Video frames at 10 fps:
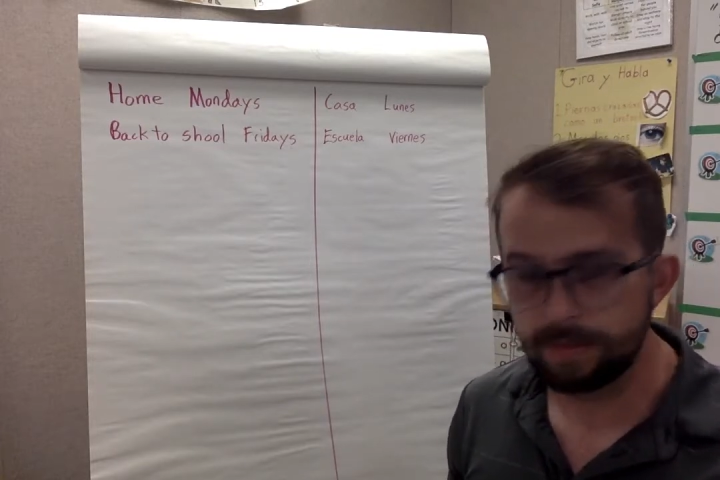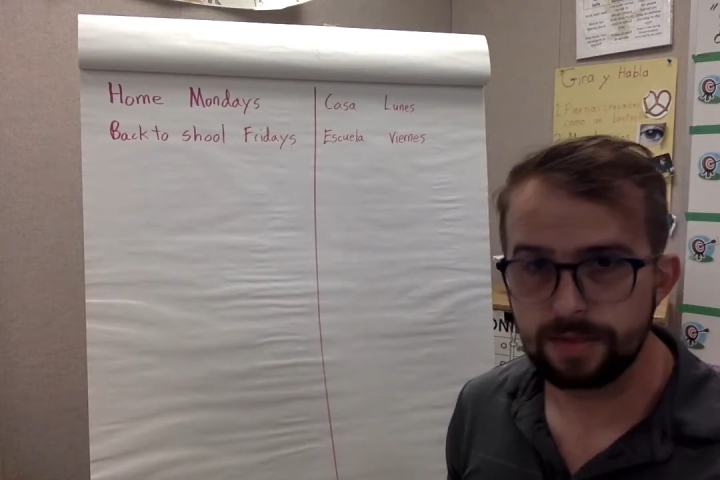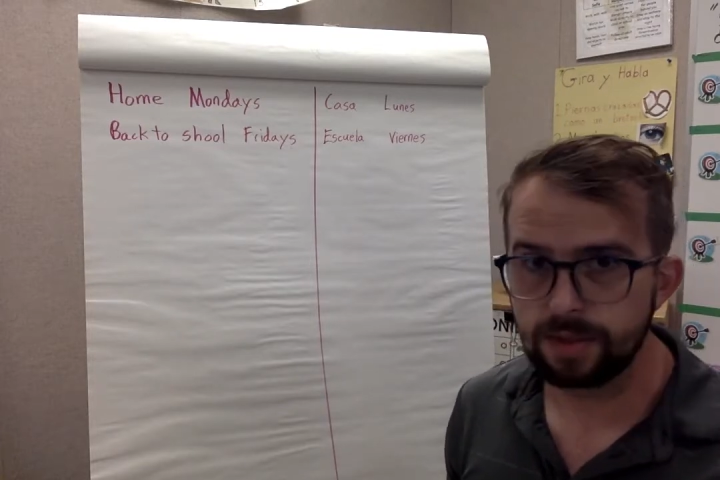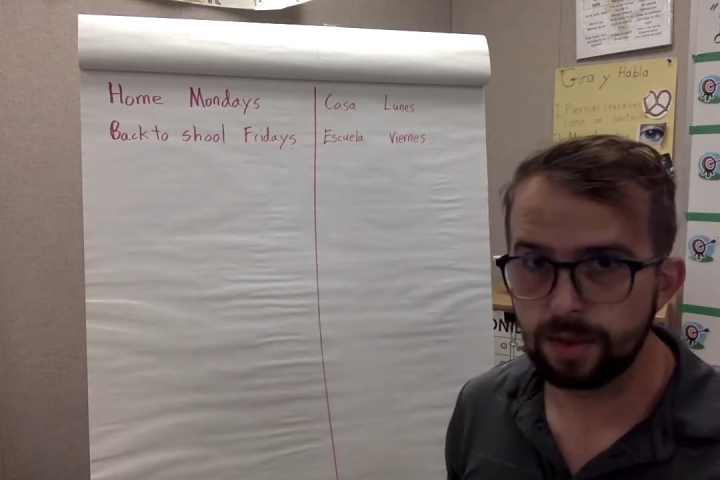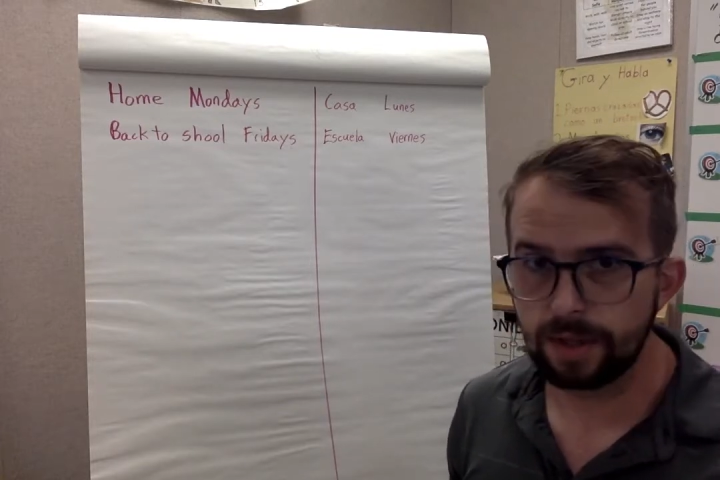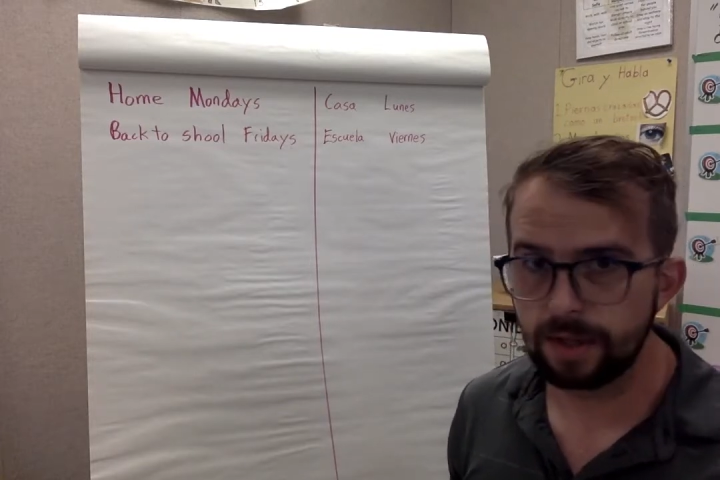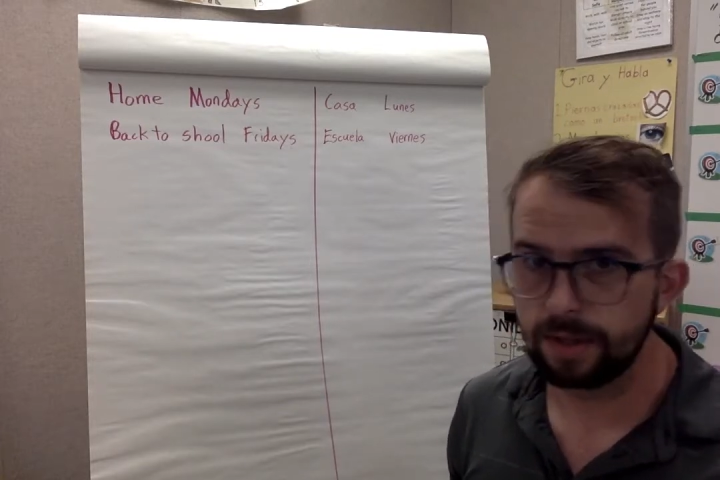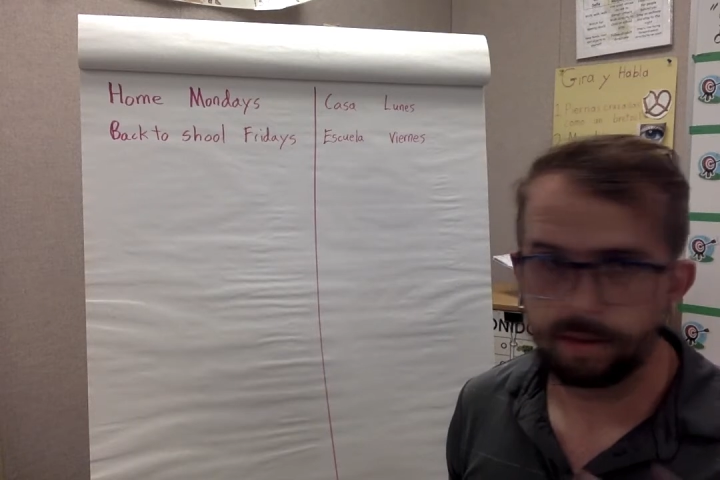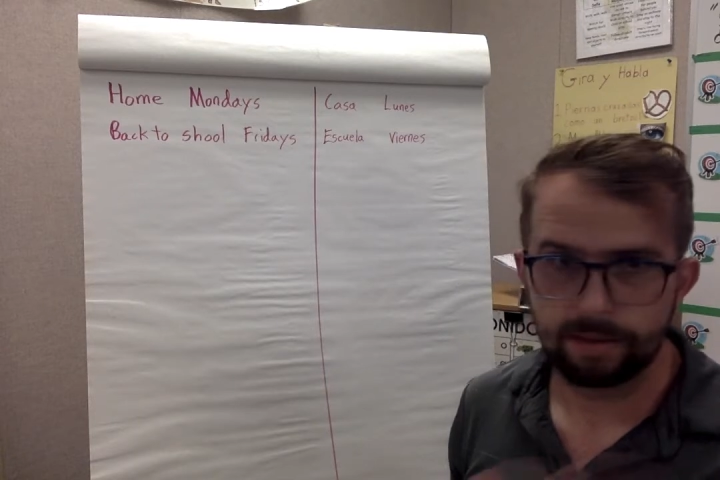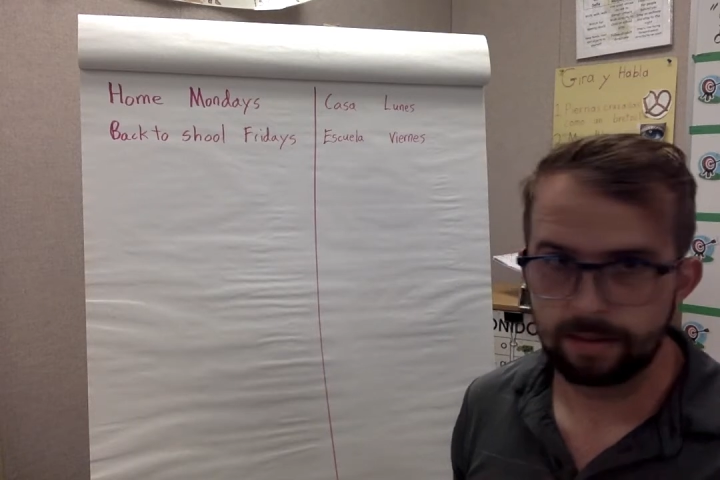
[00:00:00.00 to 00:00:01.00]
soy,
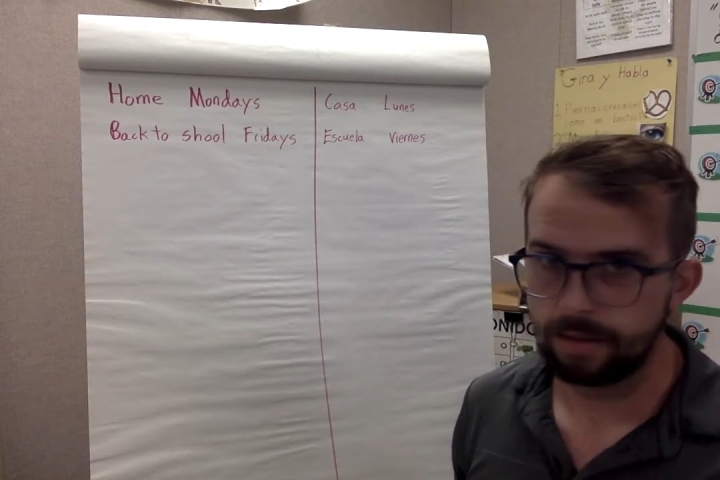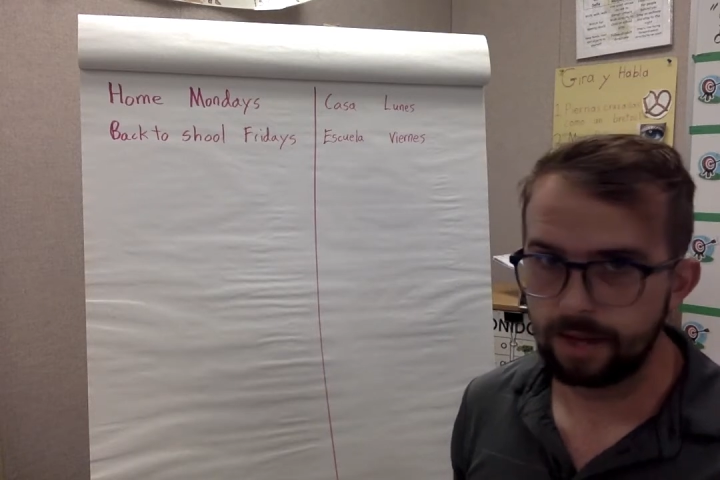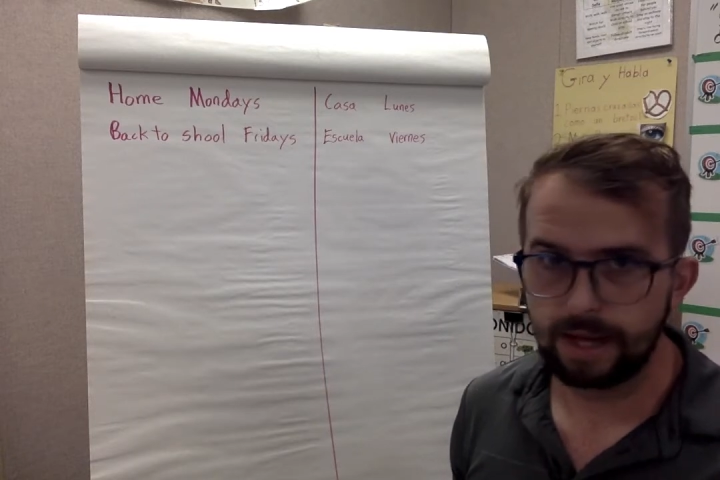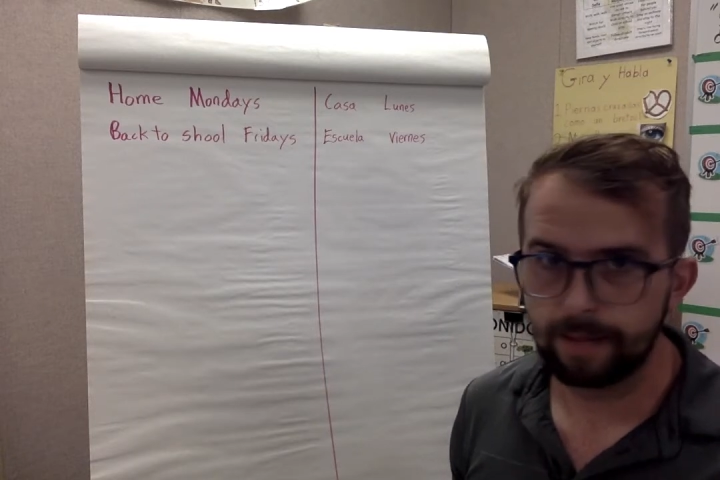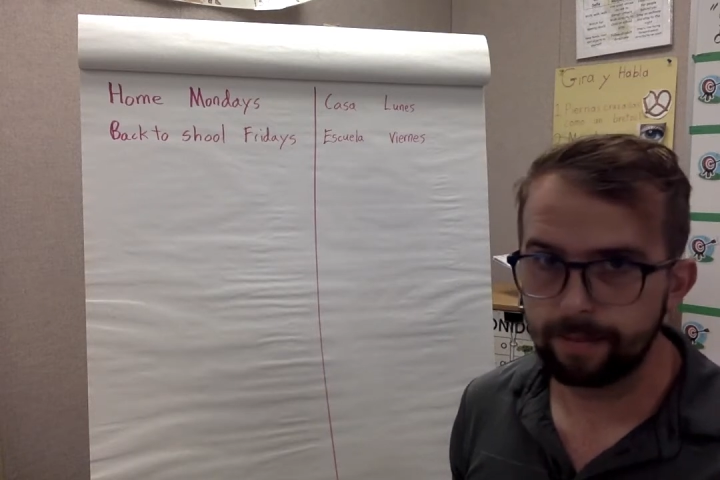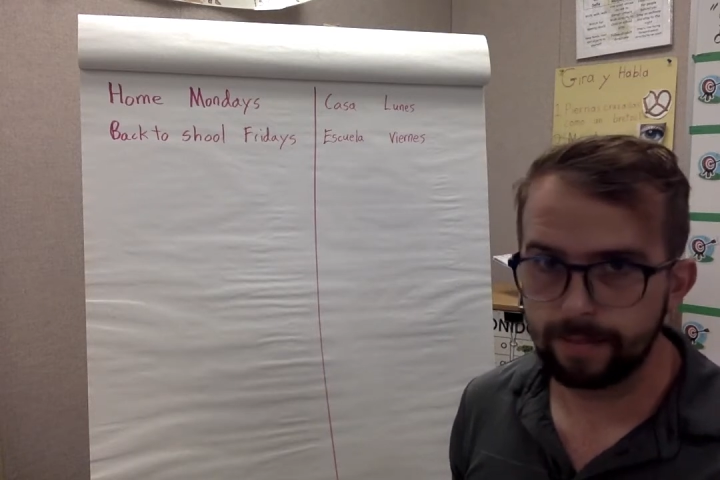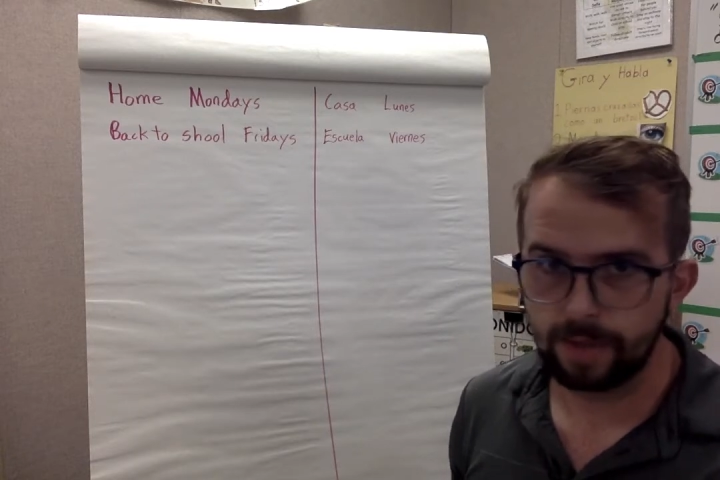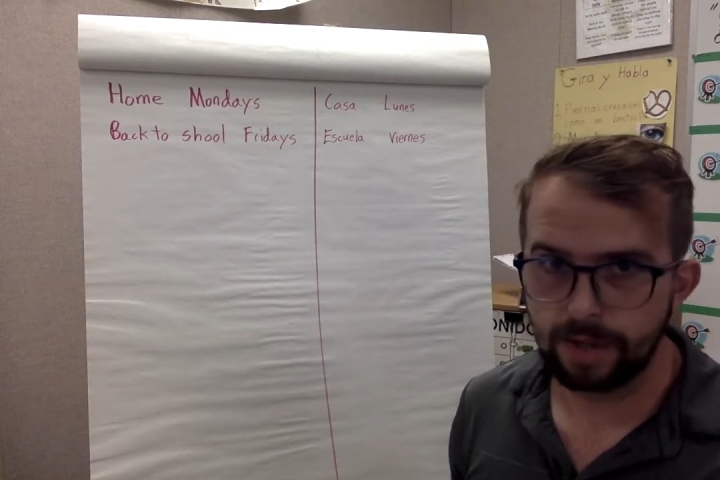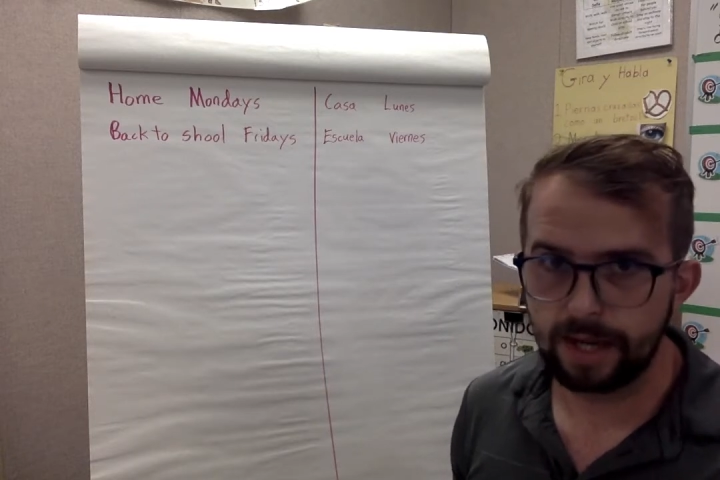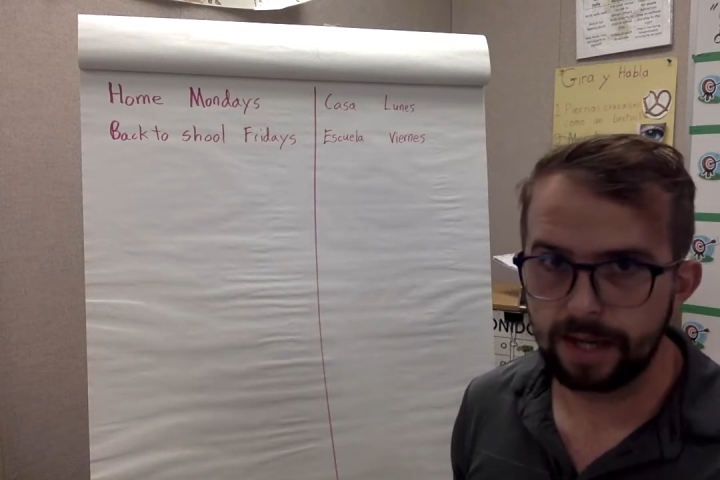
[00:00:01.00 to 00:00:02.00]
I'm,
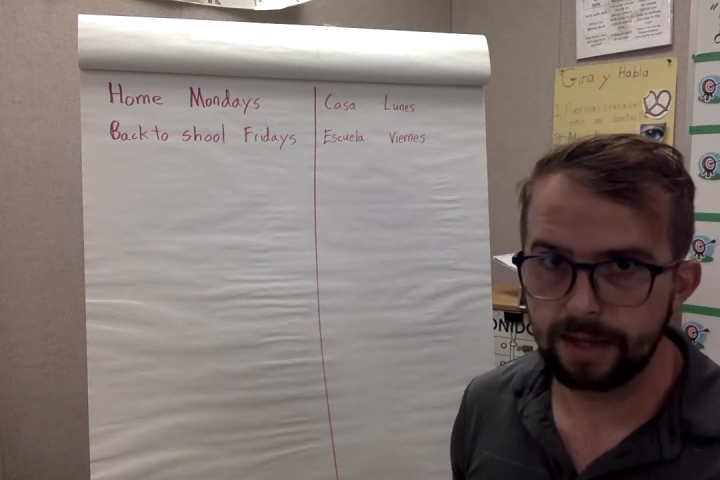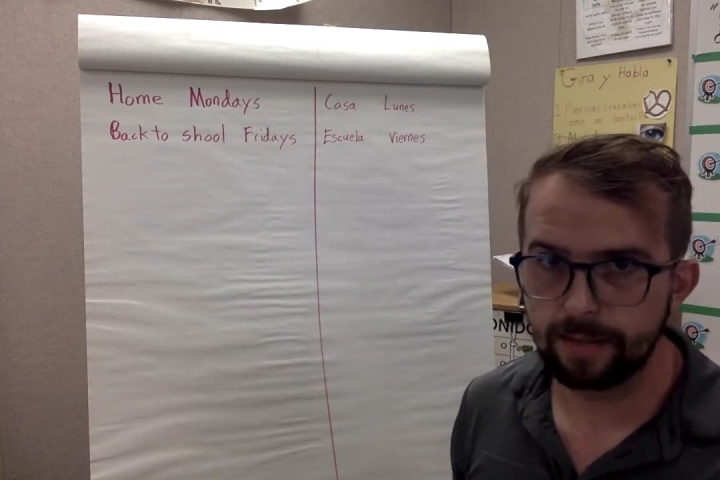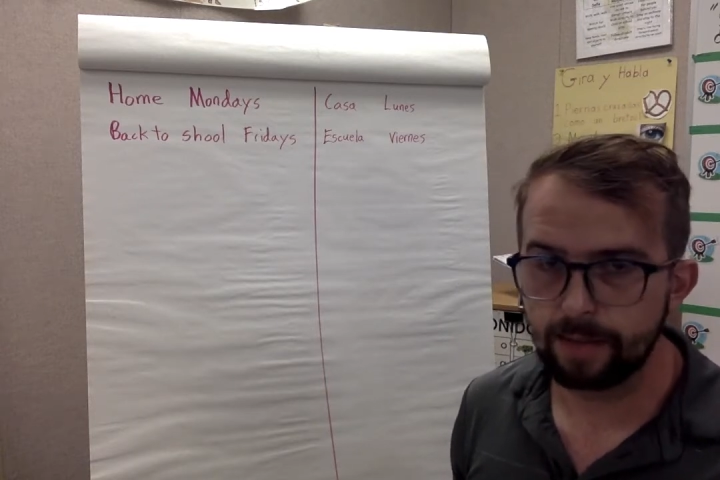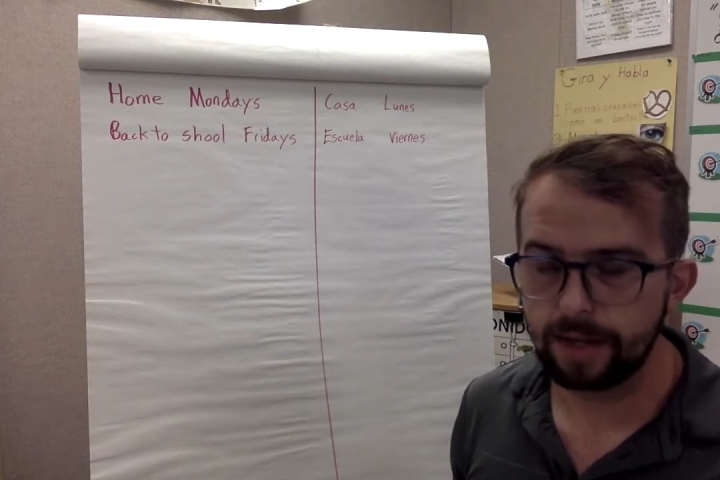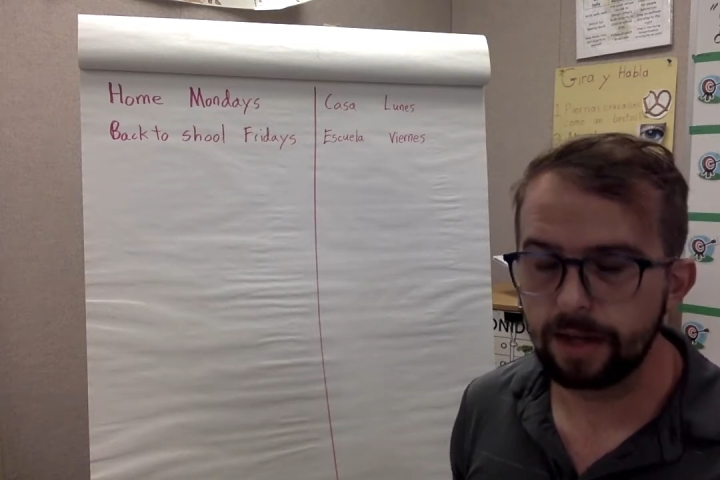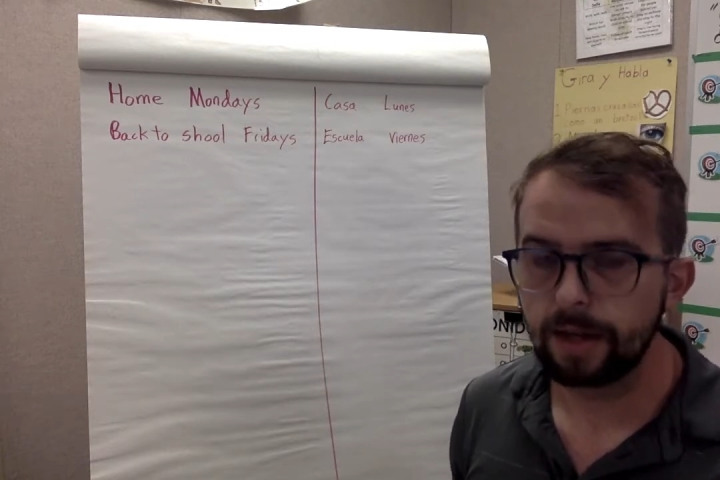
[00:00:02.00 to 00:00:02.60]
or I am, right?